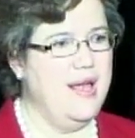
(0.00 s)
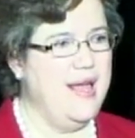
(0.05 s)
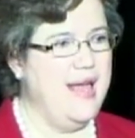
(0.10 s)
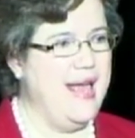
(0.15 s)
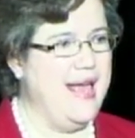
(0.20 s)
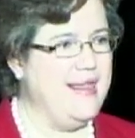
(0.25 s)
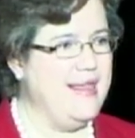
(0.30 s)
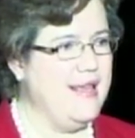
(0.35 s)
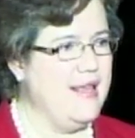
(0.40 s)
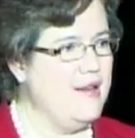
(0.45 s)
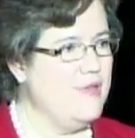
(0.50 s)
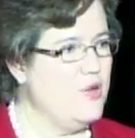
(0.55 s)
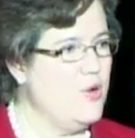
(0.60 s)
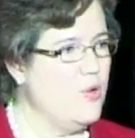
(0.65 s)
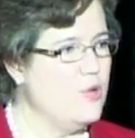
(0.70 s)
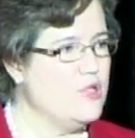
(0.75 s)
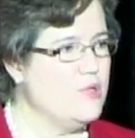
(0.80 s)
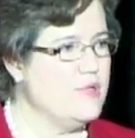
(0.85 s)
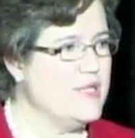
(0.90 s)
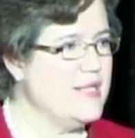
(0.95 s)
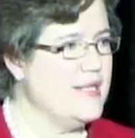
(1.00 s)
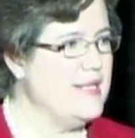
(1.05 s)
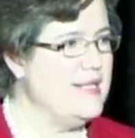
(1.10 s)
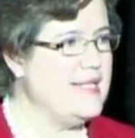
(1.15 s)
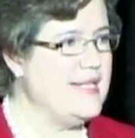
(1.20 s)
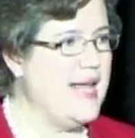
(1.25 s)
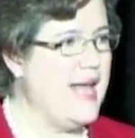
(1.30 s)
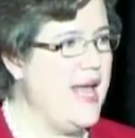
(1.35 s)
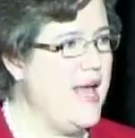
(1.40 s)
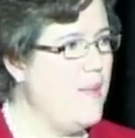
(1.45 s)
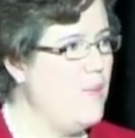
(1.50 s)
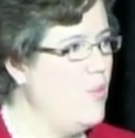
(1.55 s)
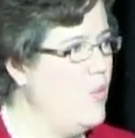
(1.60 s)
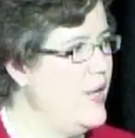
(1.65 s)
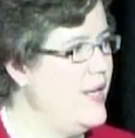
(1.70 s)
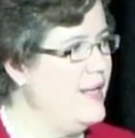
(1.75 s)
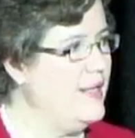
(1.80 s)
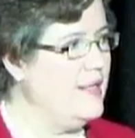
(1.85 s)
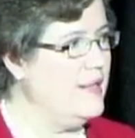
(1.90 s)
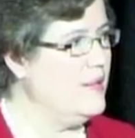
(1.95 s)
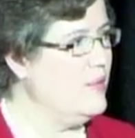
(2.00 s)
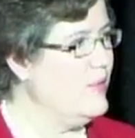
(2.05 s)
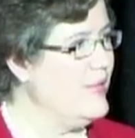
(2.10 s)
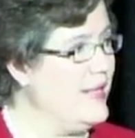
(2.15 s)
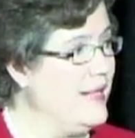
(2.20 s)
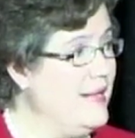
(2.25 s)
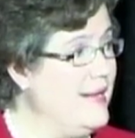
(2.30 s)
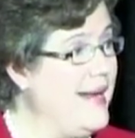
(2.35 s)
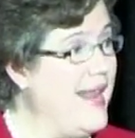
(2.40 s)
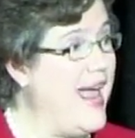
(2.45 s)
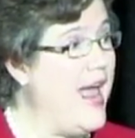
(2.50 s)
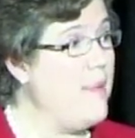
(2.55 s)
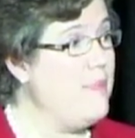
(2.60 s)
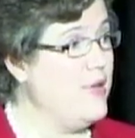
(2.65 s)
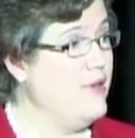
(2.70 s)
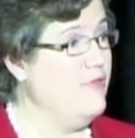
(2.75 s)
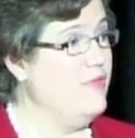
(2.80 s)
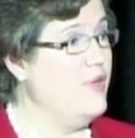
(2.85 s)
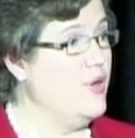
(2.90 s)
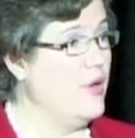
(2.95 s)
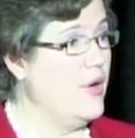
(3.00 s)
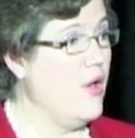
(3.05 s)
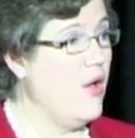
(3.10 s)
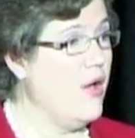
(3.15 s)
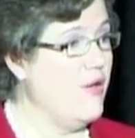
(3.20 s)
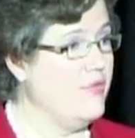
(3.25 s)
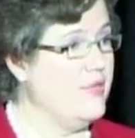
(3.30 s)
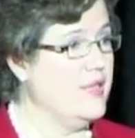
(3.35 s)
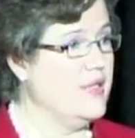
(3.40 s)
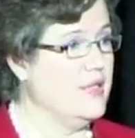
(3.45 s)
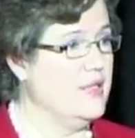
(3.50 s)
And that, of course, was at a time when no, that didn't happen very often.